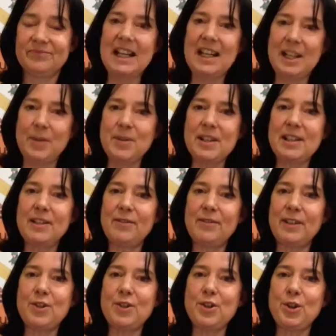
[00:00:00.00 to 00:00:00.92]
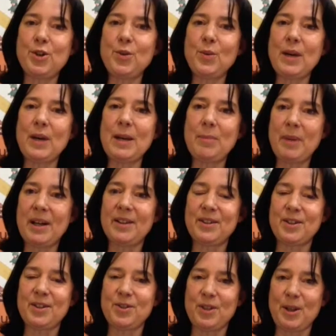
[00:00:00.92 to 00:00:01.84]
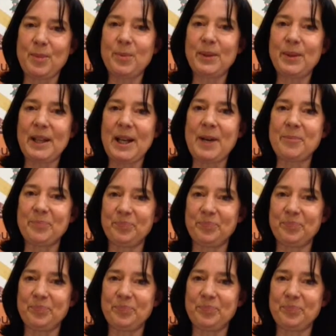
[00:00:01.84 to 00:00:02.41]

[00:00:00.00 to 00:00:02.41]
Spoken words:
and it was a lovely two-way partnership. Yeah.